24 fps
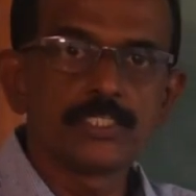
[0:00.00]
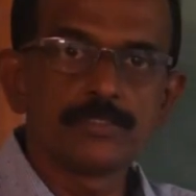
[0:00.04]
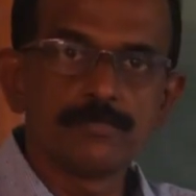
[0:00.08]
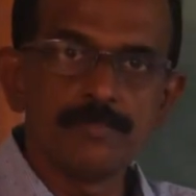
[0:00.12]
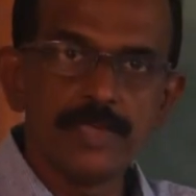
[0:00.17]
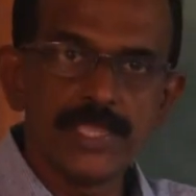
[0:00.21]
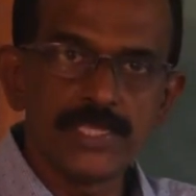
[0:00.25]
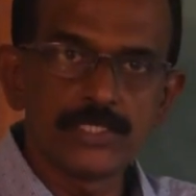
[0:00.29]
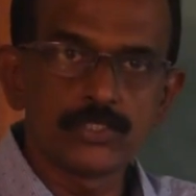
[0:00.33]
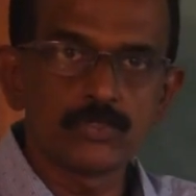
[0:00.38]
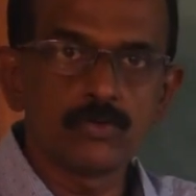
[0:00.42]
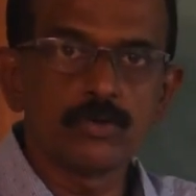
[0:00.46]
is
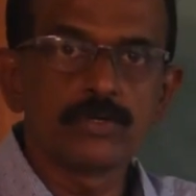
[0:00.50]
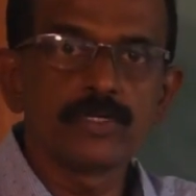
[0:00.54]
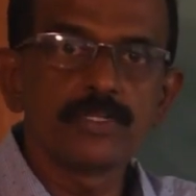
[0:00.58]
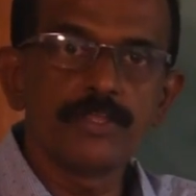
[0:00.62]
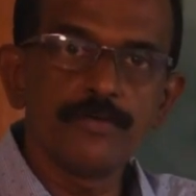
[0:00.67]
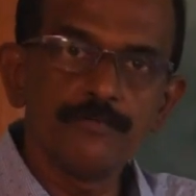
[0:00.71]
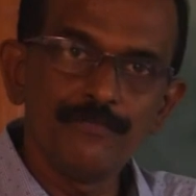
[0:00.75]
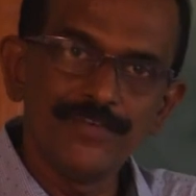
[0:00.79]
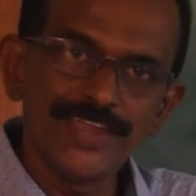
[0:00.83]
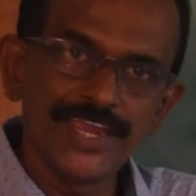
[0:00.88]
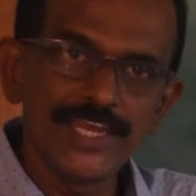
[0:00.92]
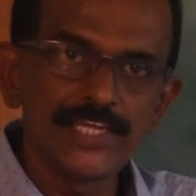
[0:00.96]
based on
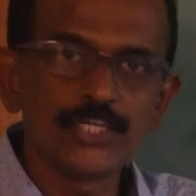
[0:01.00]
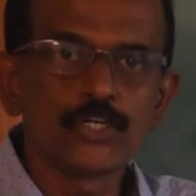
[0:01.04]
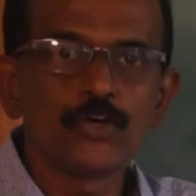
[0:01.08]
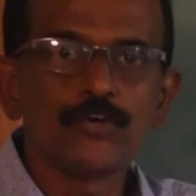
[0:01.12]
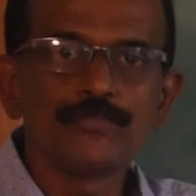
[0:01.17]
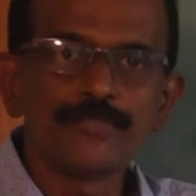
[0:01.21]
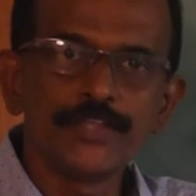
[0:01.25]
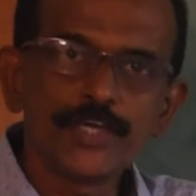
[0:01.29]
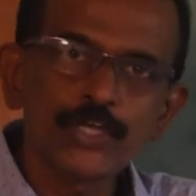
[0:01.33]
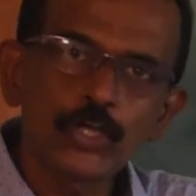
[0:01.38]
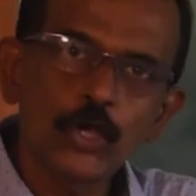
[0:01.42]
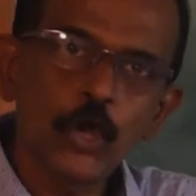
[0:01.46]
the weight
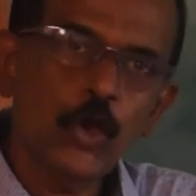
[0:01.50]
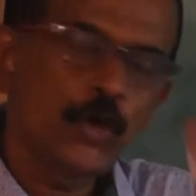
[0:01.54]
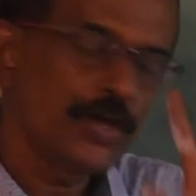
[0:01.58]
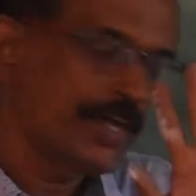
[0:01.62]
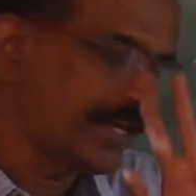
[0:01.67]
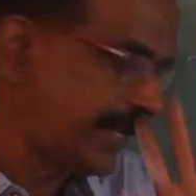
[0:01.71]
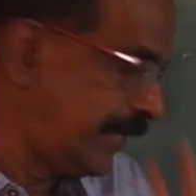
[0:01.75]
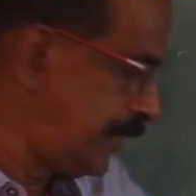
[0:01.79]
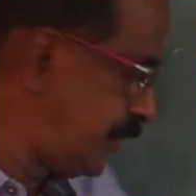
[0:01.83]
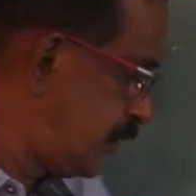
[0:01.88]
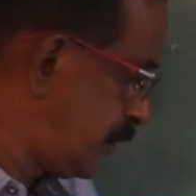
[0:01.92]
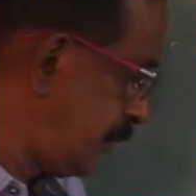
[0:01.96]
of the
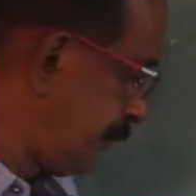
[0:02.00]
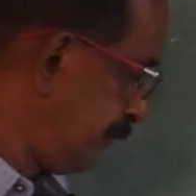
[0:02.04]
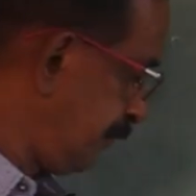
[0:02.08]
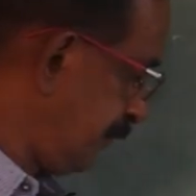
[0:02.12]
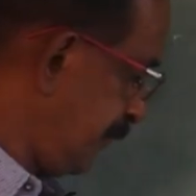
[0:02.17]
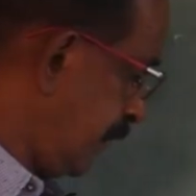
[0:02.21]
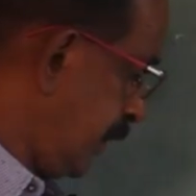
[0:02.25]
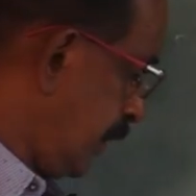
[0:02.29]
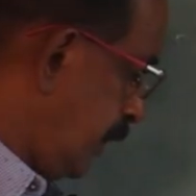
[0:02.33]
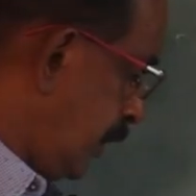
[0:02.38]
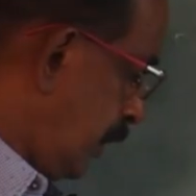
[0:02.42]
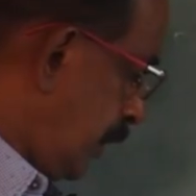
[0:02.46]
concrete,
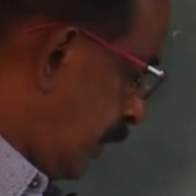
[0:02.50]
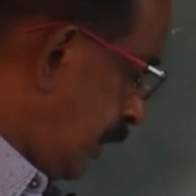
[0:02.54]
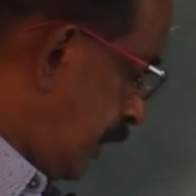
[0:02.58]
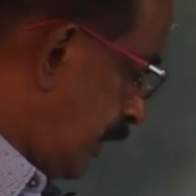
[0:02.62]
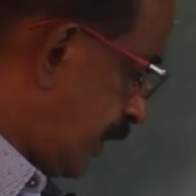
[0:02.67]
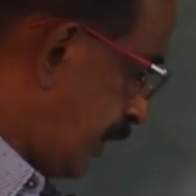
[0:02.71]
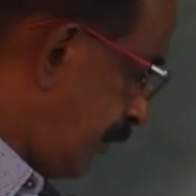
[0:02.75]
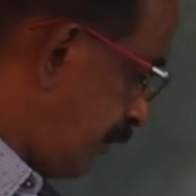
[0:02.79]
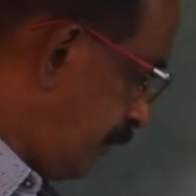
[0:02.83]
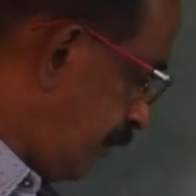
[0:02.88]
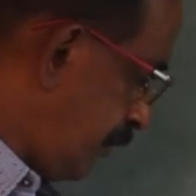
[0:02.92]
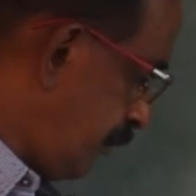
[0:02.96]

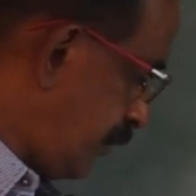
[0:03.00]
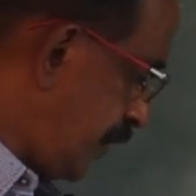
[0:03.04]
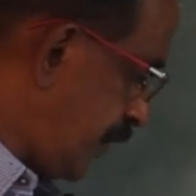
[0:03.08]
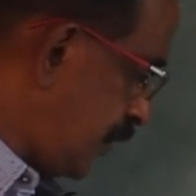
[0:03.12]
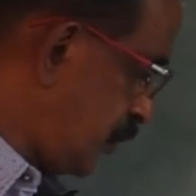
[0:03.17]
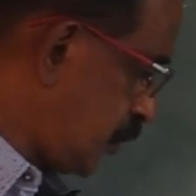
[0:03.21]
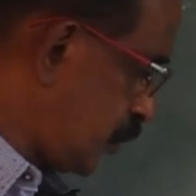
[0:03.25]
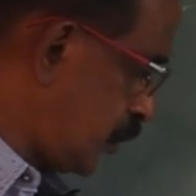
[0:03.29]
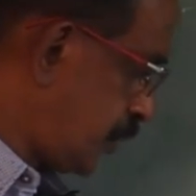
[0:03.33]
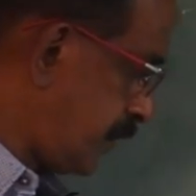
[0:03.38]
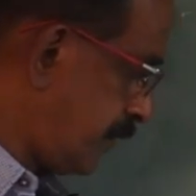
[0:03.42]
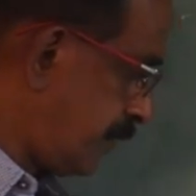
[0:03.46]
heavy
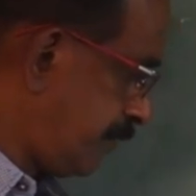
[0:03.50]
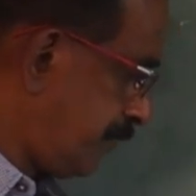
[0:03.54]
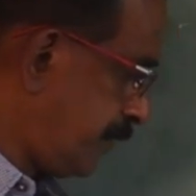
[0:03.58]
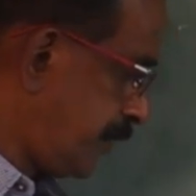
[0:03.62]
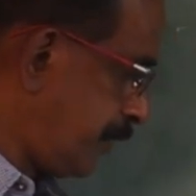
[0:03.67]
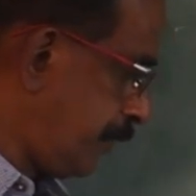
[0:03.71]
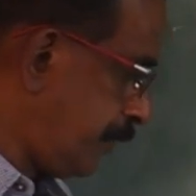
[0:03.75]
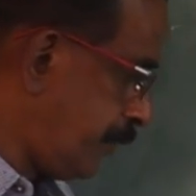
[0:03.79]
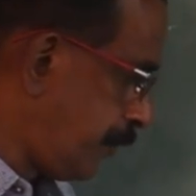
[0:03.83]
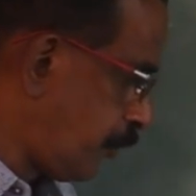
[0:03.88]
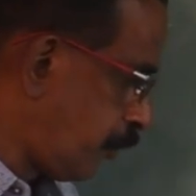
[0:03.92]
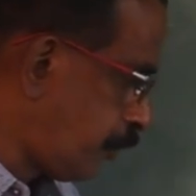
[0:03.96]
weight,
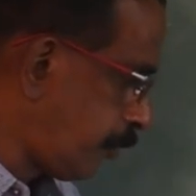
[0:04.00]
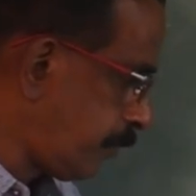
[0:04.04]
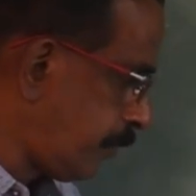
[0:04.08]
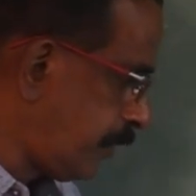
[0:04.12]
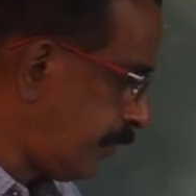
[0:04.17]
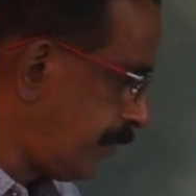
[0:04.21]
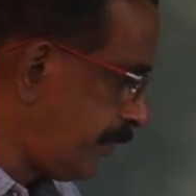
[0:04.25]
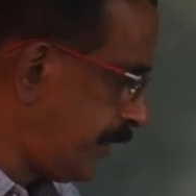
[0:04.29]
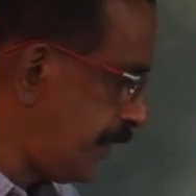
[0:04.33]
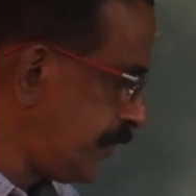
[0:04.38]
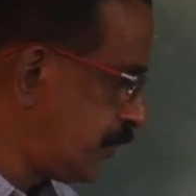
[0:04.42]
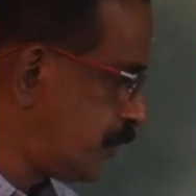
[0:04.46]

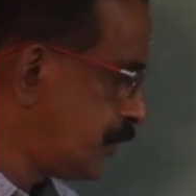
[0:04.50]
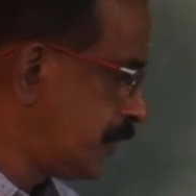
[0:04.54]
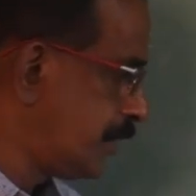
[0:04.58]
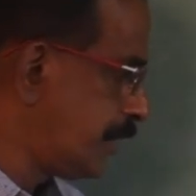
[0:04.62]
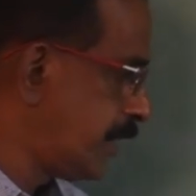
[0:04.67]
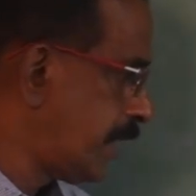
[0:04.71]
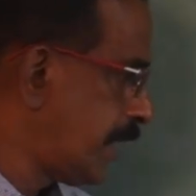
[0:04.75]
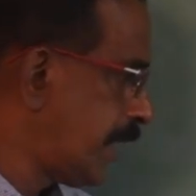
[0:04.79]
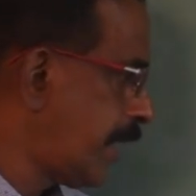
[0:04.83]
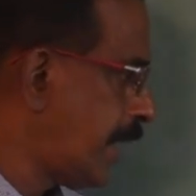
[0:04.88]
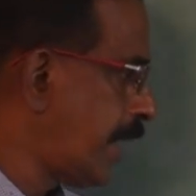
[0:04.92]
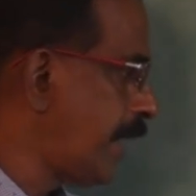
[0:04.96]
normal weight
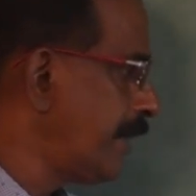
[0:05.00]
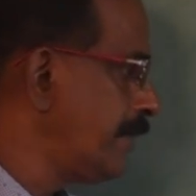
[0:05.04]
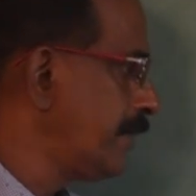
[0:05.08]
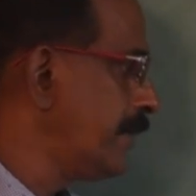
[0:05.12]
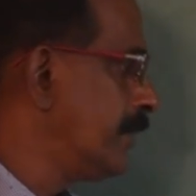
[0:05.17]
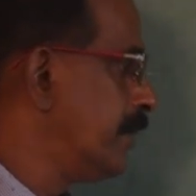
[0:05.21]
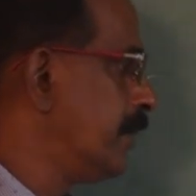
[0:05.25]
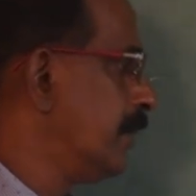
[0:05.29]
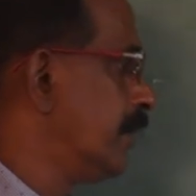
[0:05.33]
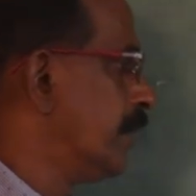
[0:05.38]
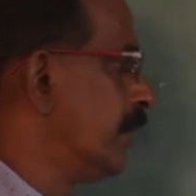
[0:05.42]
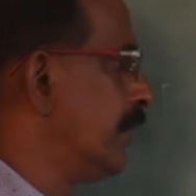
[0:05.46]
and
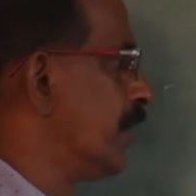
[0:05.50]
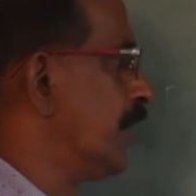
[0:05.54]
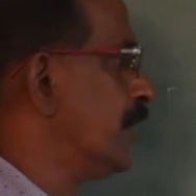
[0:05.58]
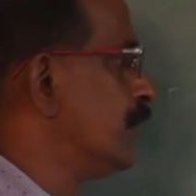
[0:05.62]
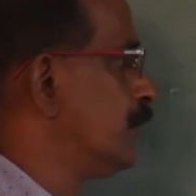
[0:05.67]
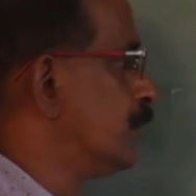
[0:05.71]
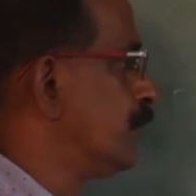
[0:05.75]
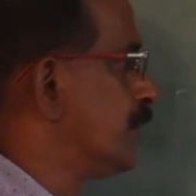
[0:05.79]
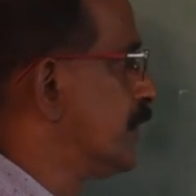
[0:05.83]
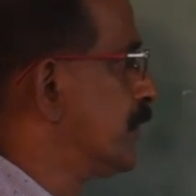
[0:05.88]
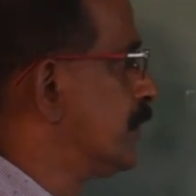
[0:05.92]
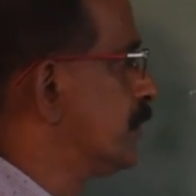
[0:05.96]

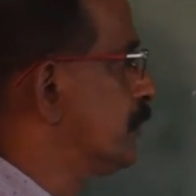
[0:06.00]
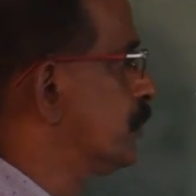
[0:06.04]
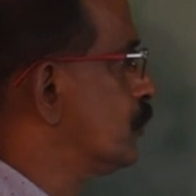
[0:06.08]
lightweight.